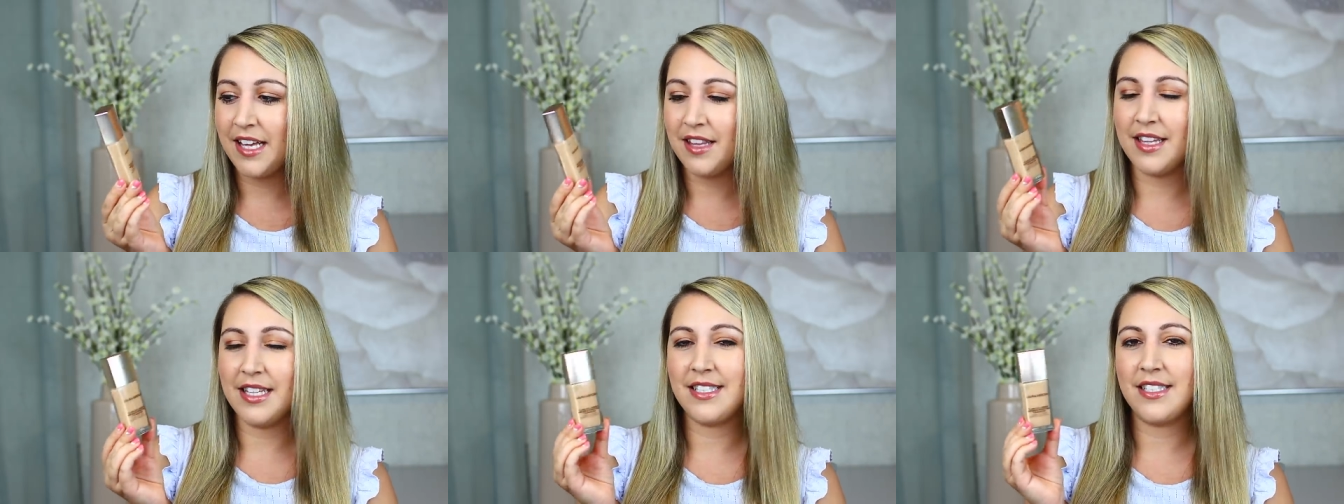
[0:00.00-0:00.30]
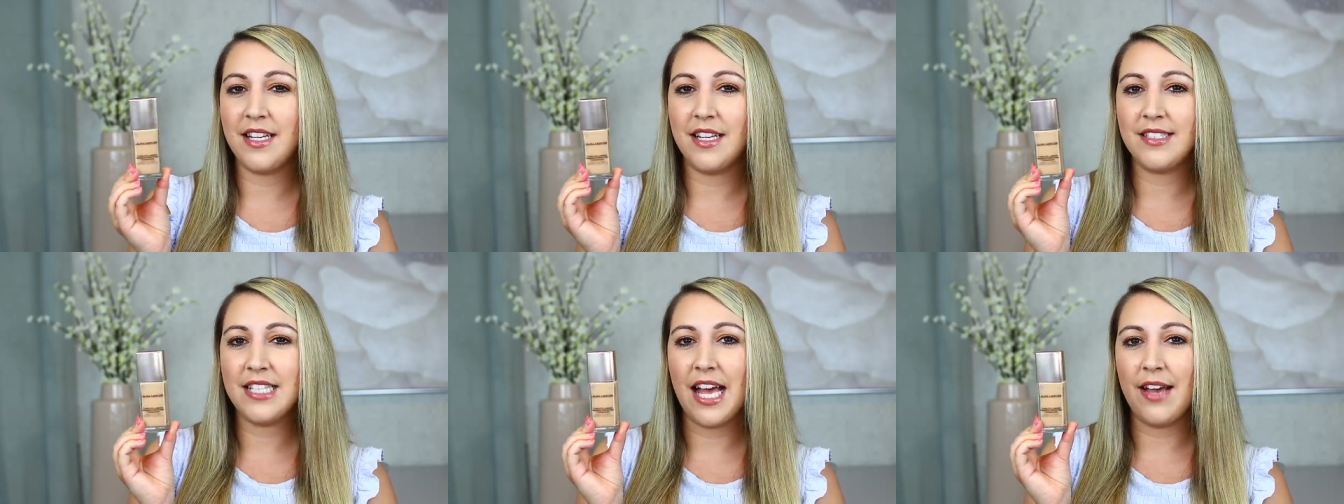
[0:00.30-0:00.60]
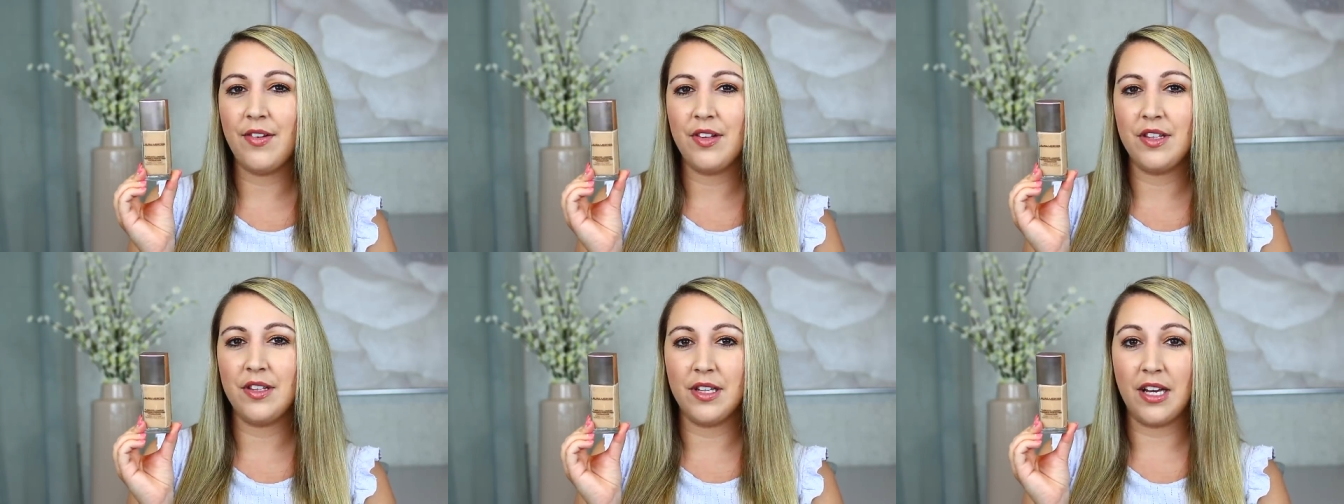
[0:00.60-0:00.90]
This does
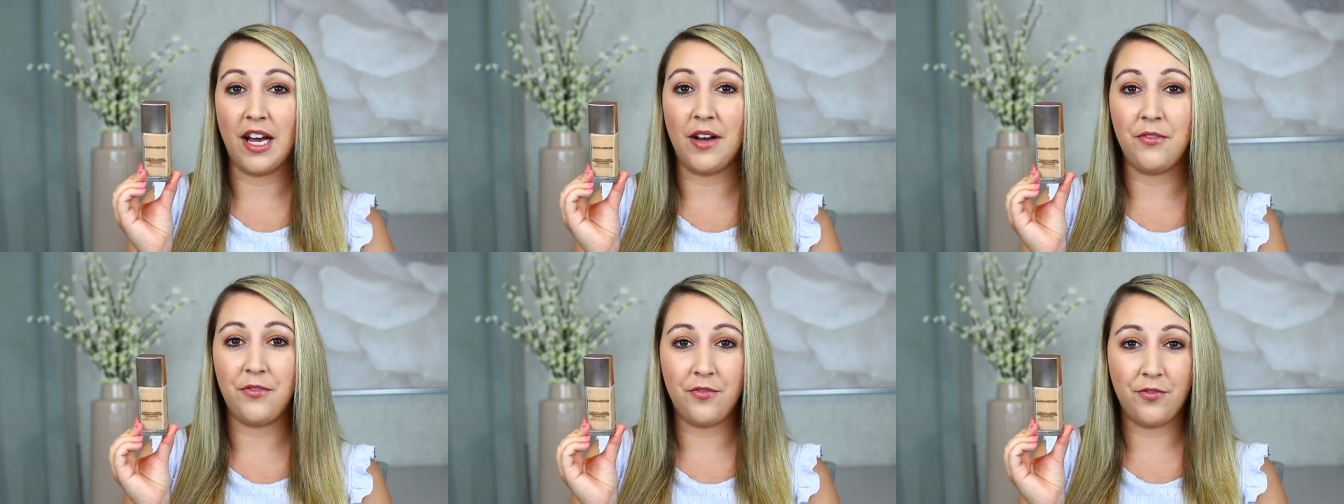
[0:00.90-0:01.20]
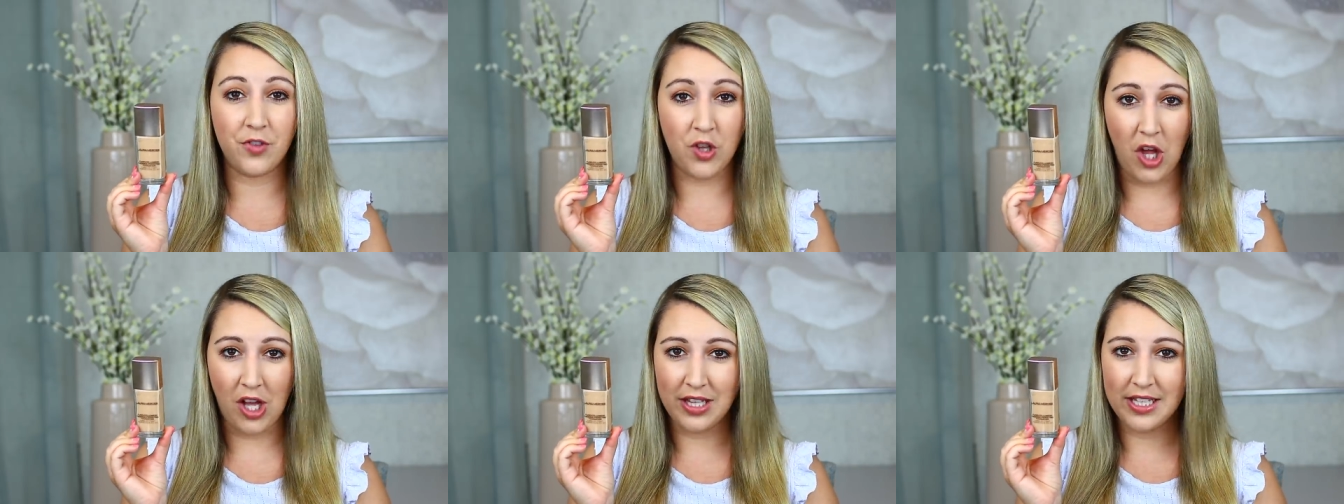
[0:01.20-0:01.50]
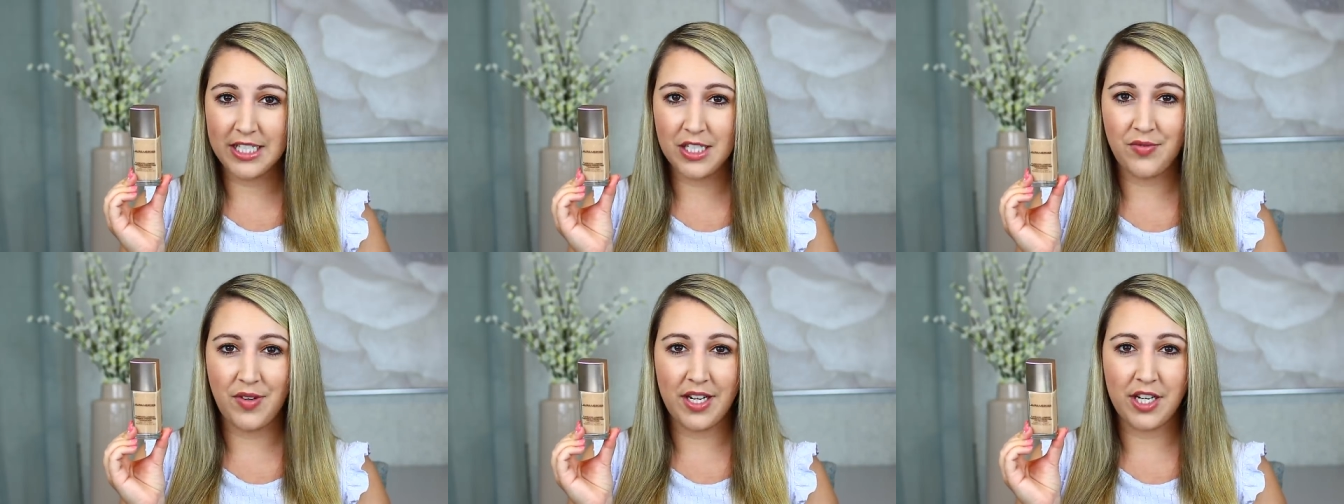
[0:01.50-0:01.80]
have a
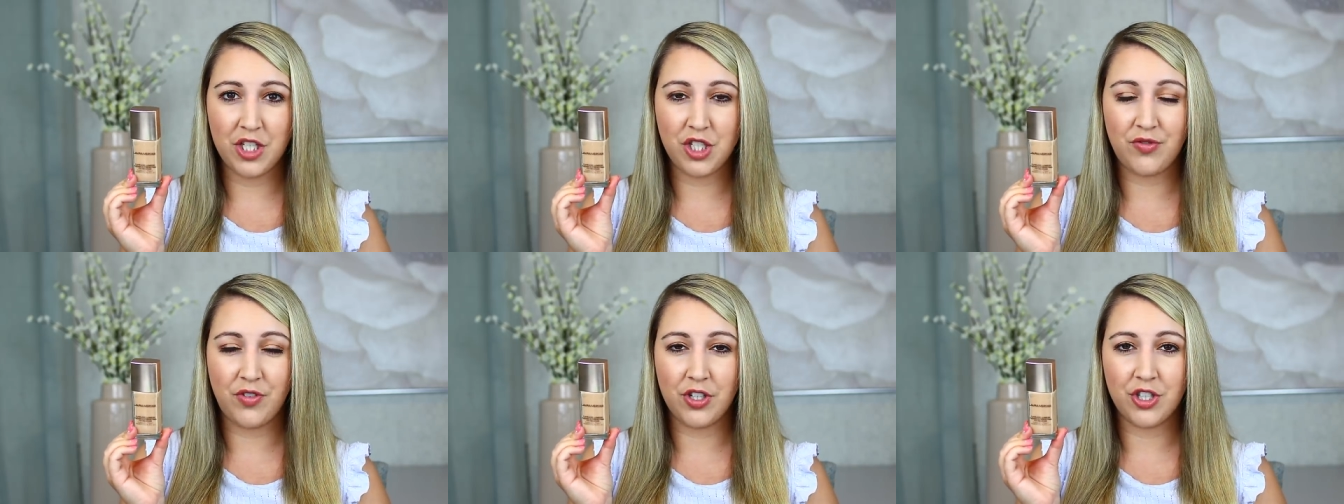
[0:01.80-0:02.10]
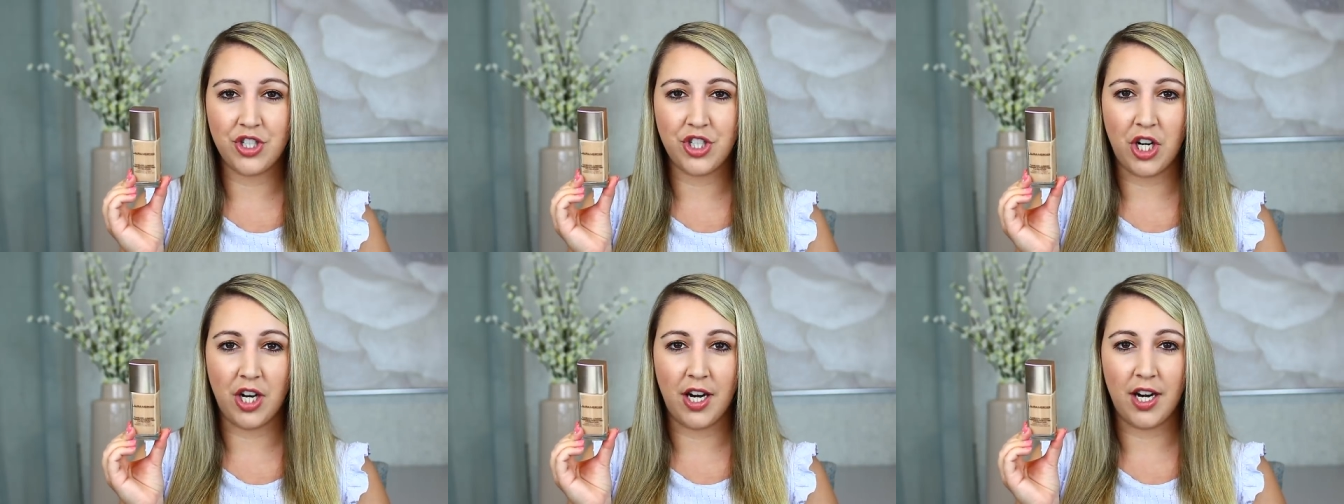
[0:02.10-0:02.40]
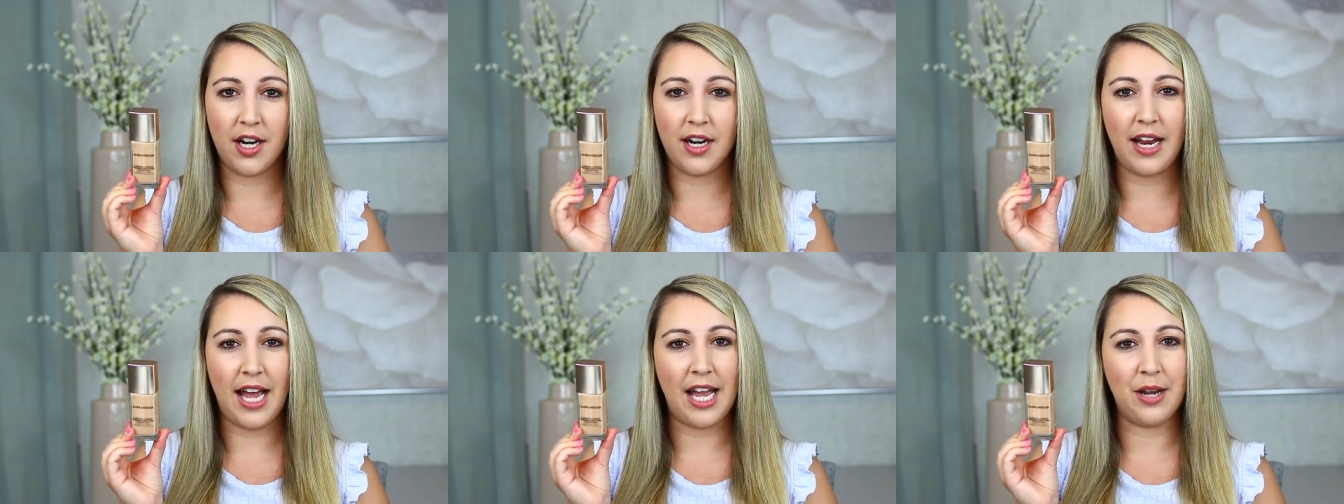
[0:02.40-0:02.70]
flawless finish for
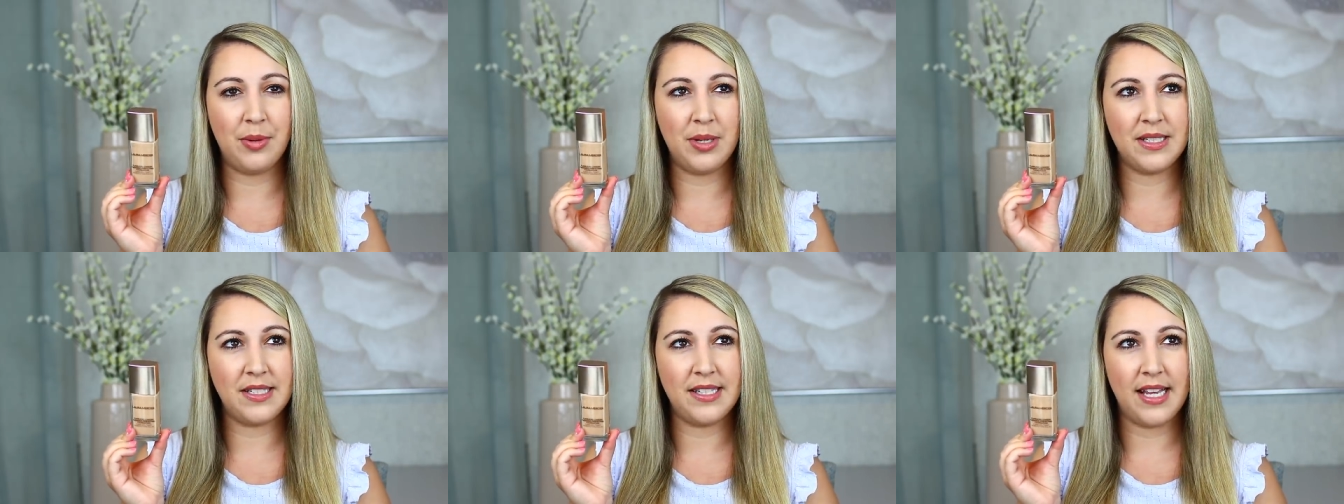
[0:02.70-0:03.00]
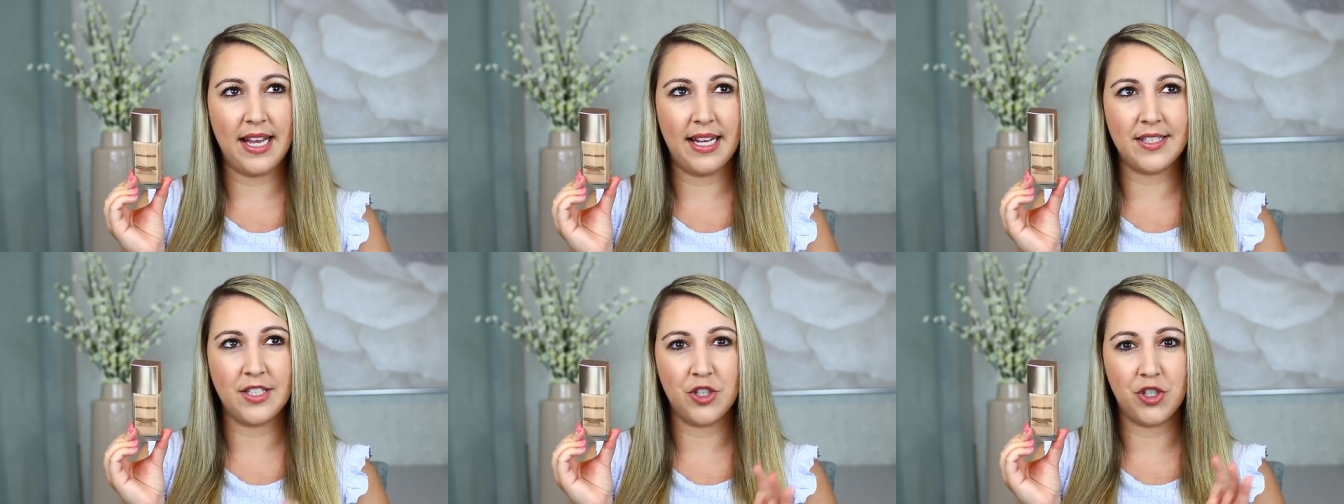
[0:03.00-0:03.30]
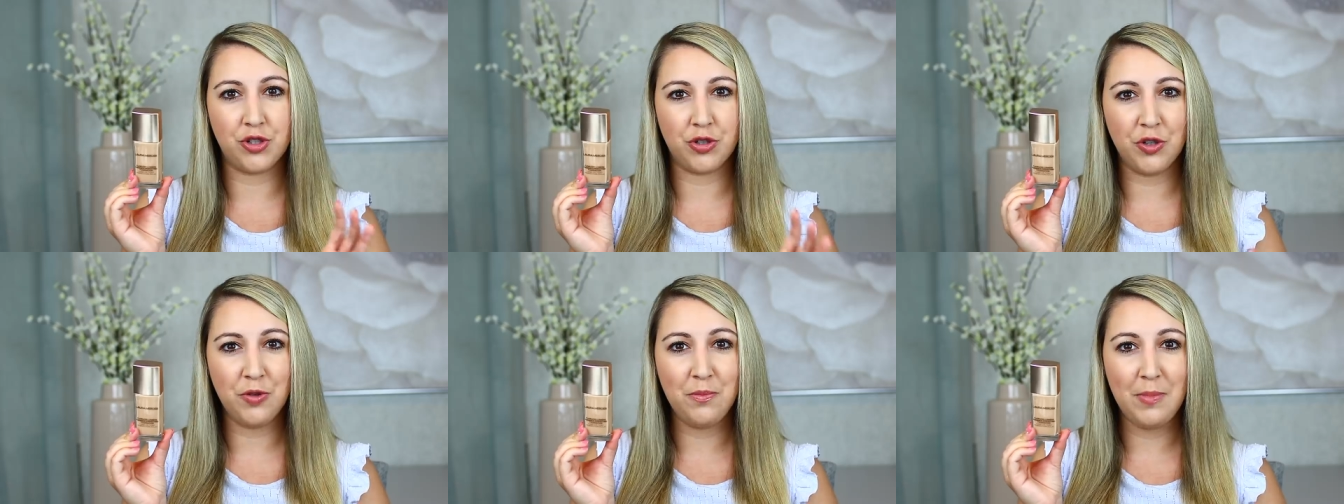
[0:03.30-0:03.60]
sure. I would say it's a
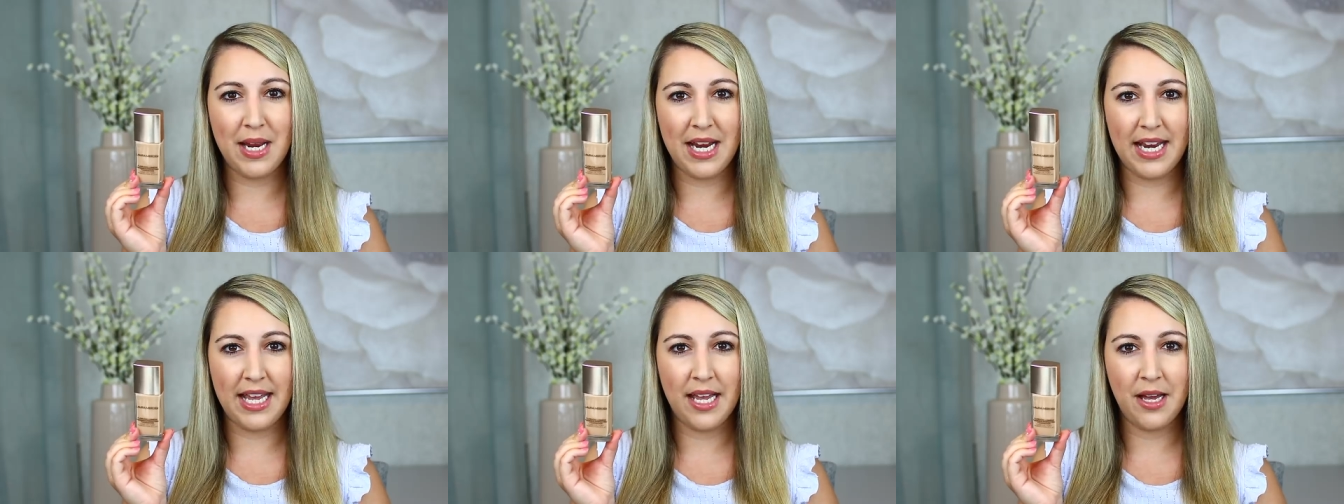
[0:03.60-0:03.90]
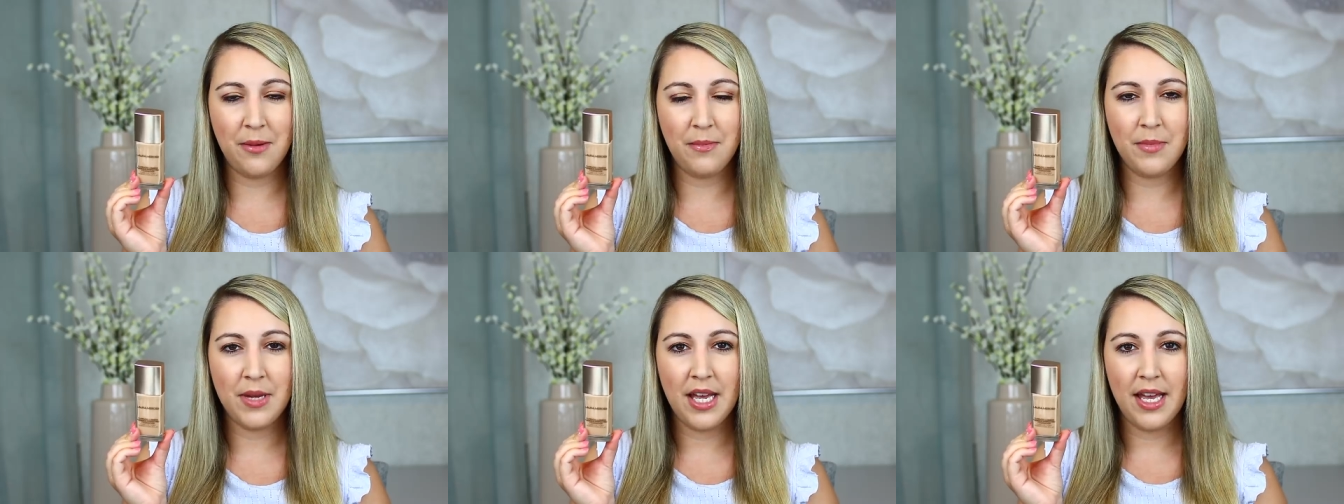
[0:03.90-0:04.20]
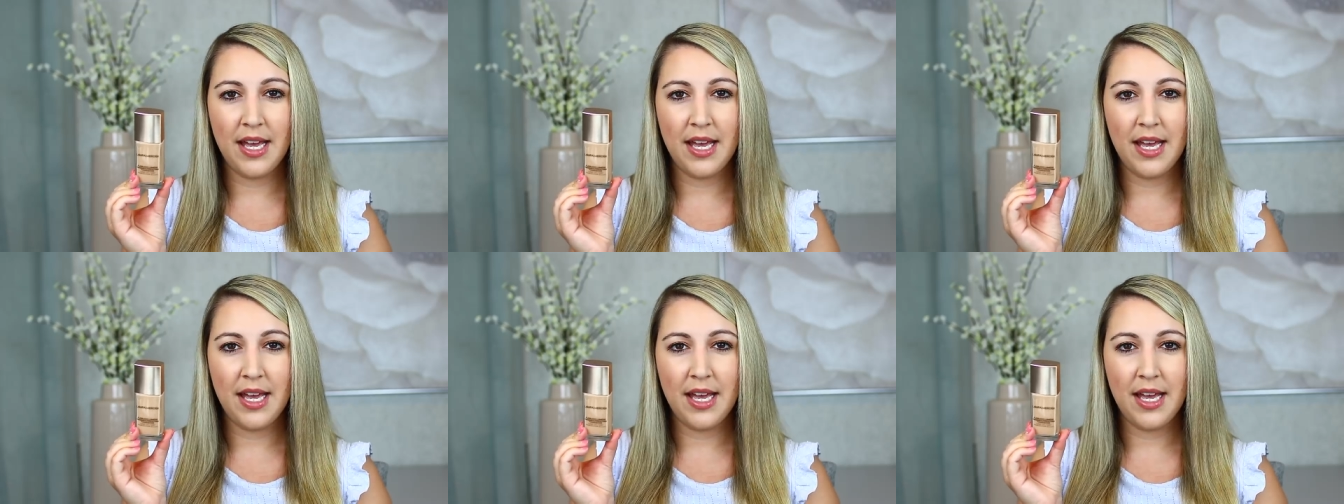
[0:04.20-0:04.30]
true medium.